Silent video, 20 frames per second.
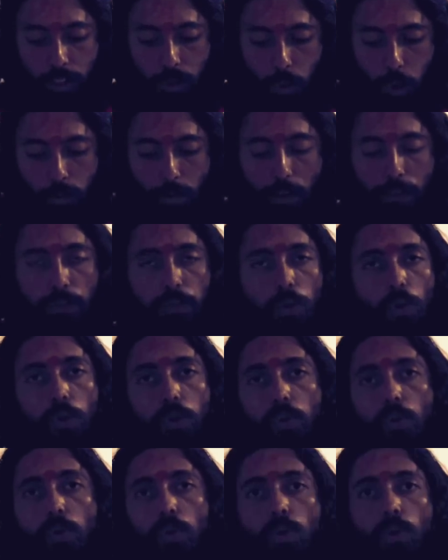use my
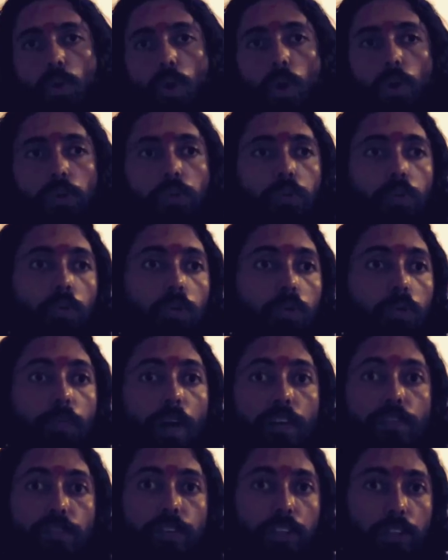photo or use
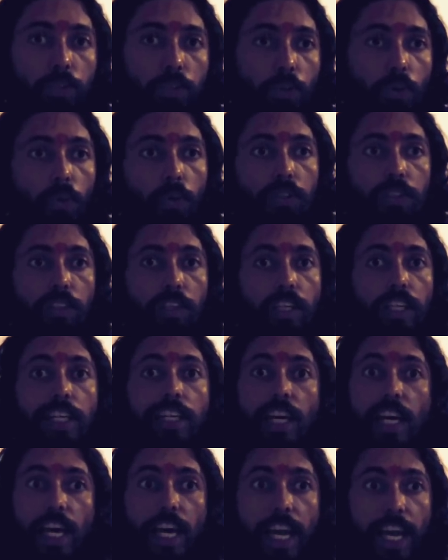my videos
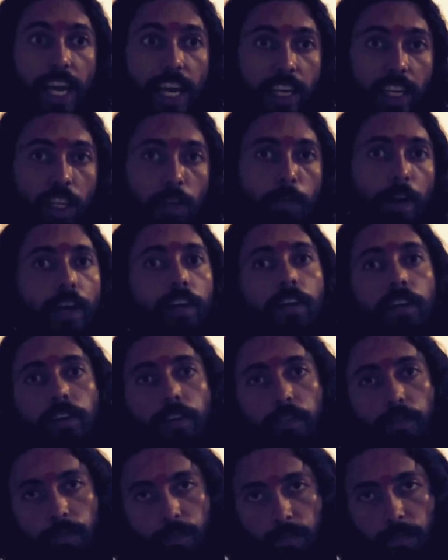in any manner.